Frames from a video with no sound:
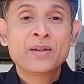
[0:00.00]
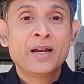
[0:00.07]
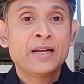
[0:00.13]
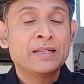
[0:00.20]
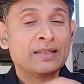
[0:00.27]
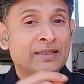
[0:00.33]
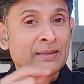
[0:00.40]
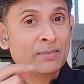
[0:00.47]

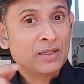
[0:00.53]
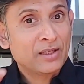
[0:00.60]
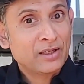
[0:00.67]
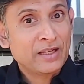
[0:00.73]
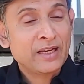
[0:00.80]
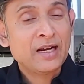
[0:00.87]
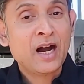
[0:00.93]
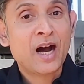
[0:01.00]
And
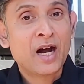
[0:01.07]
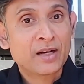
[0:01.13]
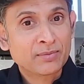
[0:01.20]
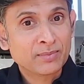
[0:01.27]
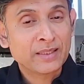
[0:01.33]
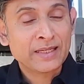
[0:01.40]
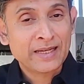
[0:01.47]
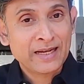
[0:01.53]
similarly,
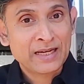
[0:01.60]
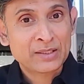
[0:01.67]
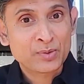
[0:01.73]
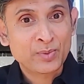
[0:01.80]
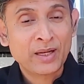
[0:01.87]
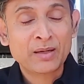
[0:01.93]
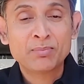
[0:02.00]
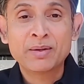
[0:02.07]
harmony as
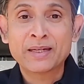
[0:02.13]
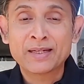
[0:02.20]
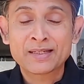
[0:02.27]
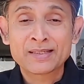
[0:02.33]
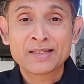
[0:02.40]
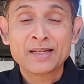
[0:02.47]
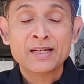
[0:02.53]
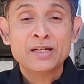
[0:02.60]
well,
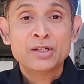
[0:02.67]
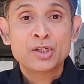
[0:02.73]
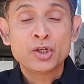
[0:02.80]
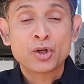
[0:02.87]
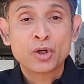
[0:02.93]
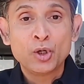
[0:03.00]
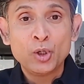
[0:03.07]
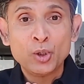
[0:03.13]
because
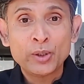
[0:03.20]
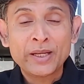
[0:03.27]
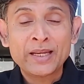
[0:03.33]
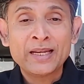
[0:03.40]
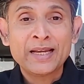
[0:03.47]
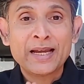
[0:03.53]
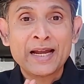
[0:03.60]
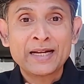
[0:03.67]
you're
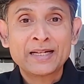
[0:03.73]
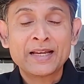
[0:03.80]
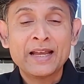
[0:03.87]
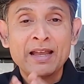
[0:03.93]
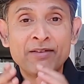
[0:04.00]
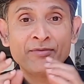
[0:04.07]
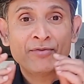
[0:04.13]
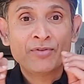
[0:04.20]
looking at
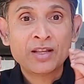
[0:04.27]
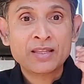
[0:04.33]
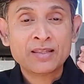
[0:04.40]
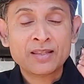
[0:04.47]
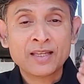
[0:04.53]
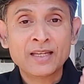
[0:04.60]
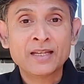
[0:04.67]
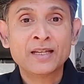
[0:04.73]

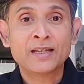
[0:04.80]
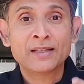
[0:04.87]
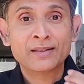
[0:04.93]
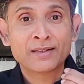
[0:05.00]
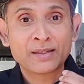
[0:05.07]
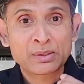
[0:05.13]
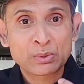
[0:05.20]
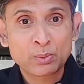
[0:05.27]
everything in
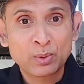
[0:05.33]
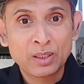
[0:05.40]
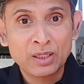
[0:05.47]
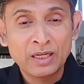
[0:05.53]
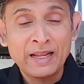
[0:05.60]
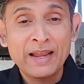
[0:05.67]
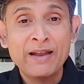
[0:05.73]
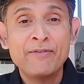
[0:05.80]
this
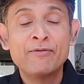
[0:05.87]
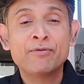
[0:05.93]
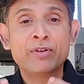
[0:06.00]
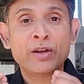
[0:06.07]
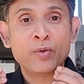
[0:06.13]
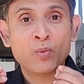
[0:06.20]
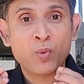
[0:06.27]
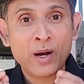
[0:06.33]
world,
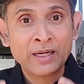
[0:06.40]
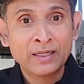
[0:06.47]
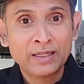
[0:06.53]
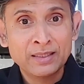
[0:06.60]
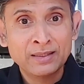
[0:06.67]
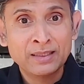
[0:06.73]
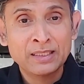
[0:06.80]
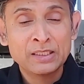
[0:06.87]
everyone
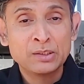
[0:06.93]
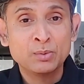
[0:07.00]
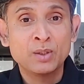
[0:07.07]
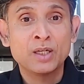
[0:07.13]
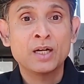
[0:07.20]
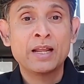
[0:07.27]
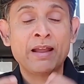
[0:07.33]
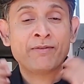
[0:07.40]
in this
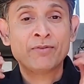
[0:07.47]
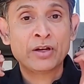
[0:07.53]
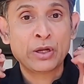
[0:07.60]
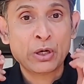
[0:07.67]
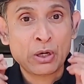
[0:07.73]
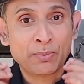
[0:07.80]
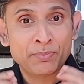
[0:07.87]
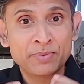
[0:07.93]
world, every
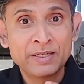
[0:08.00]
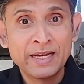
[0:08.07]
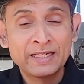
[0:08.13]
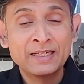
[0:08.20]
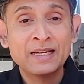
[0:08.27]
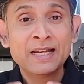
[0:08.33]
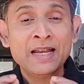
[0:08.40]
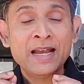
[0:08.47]

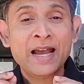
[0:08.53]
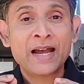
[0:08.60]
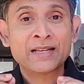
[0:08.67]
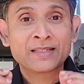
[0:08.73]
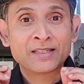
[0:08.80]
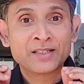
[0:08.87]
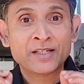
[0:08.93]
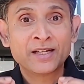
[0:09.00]
object
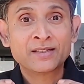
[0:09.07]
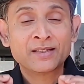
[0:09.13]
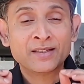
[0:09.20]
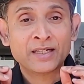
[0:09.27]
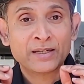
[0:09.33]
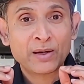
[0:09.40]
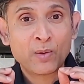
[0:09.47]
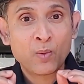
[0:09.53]
as just
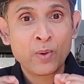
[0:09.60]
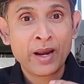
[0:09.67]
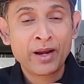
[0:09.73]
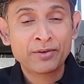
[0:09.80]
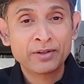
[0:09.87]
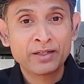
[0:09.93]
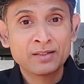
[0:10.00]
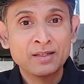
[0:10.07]
that
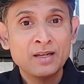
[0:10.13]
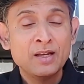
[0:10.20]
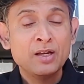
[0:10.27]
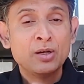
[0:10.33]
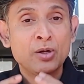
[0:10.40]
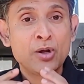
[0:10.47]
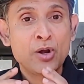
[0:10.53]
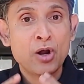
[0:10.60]
awareness,
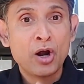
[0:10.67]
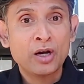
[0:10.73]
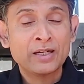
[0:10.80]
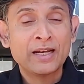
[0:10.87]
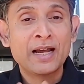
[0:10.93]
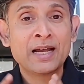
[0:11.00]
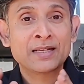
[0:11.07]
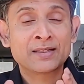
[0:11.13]
not
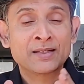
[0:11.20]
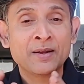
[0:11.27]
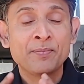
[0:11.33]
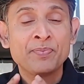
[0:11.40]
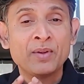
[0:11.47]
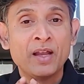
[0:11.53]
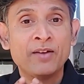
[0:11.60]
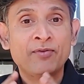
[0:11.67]
as
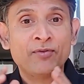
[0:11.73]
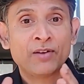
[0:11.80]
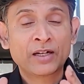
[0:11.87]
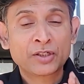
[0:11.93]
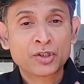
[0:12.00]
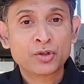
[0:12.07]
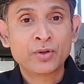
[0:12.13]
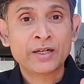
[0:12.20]
a
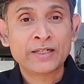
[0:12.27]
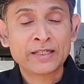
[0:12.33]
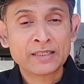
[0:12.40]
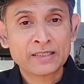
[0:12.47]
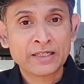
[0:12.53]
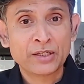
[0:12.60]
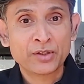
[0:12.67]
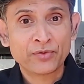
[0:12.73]
fluctuating
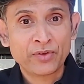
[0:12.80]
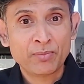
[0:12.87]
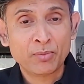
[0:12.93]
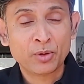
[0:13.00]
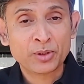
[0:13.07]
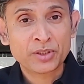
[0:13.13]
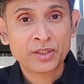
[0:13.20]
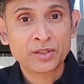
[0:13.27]
state of
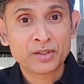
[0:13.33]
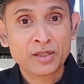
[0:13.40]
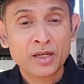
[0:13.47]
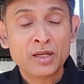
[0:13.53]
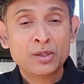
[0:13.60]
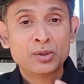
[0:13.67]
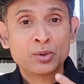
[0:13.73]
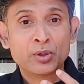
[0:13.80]
emotions.
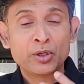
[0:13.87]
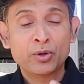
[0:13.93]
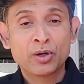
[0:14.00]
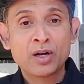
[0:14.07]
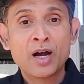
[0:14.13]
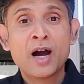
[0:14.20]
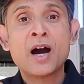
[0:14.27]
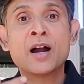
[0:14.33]
So your
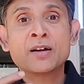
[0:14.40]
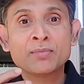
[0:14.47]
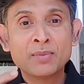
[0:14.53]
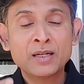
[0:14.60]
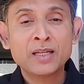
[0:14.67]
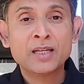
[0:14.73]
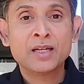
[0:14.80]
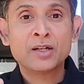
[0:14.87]

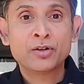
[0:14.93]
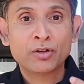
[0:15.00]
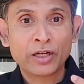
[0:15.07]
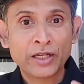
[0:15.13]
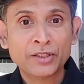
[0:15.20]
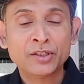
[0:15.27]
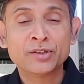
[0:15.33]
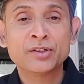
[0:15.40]
harmony in
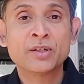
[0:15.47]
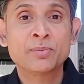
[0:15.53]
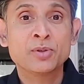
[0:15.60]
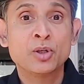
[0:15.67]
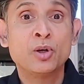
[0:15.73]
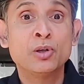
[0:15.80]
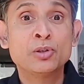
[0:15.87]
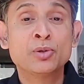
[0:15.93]
relationships
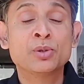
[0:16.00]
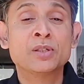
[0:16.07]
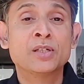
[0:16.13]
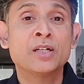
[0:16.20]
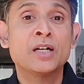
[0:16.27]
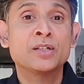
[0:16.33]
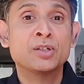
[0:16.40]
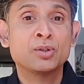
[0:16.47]
also
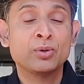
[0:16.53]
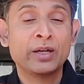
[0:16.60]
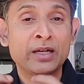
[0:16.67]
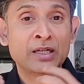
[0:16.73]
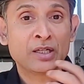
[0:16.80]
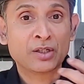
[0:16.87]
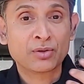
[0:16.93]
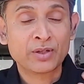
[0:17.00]
starts to
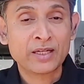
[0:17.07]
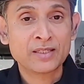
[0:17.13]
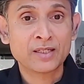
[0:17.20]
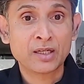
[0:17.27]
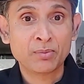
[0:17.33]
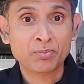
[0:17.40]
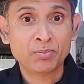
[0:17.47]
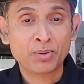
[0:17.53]
increase
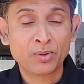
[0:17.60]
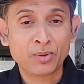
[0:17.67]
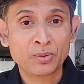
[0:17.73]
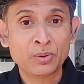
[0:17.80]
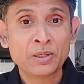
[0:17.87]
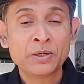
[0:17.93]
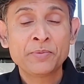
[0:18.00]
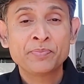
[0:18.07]
and
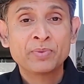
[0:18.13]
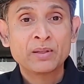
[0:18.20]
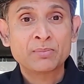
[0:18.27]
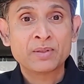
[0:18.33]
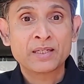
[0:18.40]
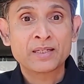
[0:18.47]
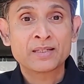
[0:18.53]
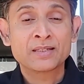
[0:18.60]
improve,
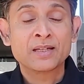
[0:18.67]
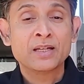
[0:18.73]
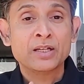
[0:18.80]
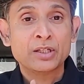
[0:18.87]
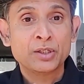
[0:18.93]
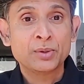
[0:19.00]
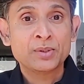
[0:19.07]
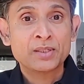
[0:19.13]
because
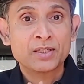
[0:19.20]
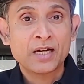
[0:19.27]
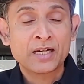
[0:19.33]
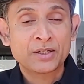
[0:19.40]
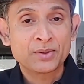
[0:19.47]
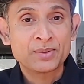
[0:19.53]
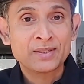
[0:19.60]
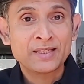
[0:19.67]
you
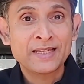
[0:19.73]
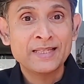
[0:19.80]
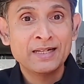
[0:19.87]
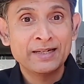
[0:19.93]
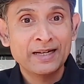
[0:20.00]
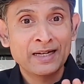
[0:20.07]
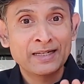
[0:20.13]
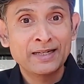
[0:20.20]
start to see
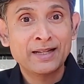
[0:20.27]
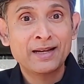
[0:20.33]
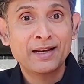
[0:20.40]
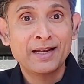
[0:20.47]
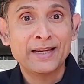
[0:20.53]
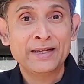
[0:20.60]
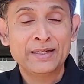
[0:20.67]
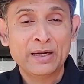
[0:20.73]
that
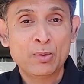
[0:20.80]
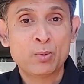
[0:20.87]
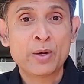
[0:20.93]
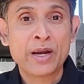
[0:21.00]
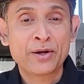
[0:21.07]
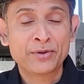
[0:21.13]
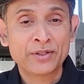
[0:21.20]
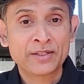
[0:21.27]
underlying
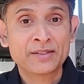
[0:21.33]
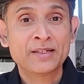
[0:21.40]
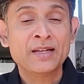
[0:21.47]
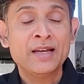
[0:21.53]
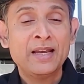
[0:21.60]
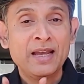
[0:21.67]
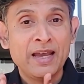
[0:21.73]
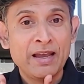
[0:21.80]
awareness
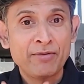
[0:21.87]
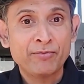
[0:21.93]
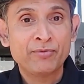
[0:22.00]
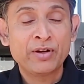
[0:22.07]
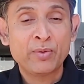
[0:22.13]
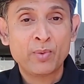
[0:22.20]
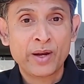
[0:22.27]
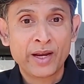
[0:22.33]

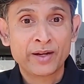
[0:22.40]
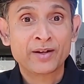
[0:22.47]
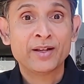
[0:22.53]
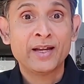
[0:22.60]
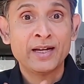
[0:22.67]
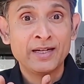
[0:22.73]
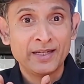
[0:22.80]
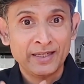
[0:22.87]
everywhere
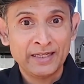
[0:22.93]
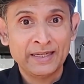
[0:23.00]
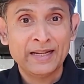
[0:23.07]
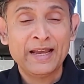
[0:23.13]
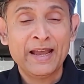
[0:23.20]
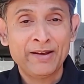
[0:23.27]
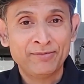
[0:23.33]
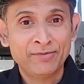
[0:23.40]
and in
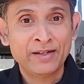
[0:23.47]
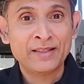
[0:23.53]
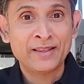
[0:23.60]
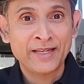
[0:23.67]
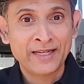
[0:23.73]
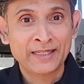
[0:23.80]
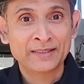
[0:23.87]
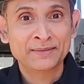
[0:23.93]

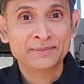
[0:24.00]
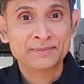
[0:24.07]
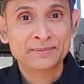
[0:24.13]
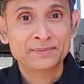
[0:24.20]
everything.